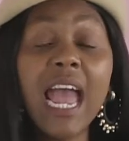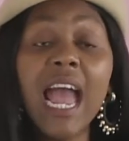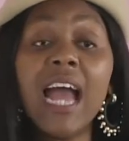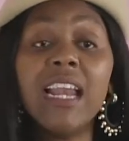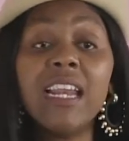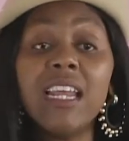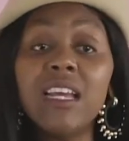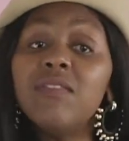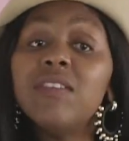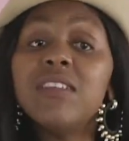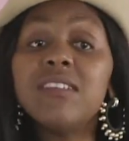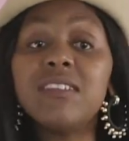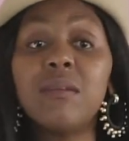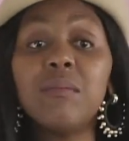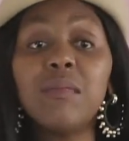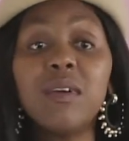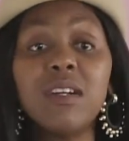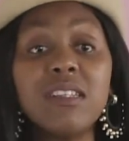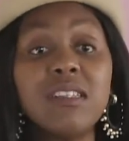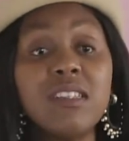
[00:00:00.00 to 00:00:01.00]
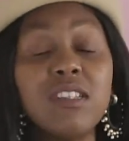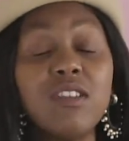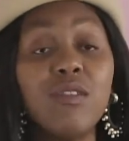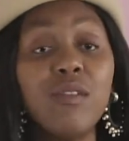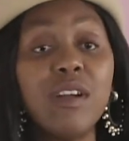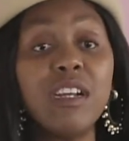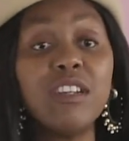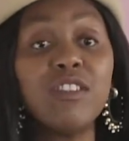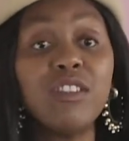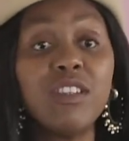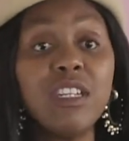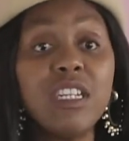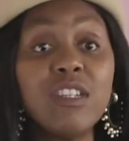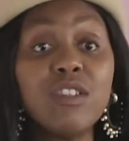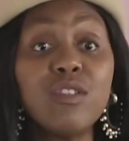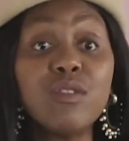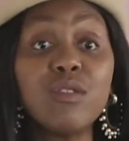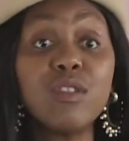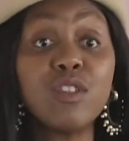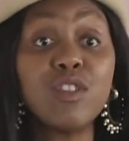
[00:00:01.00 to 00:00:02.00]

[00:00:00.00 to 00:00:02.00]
and even some consideration into the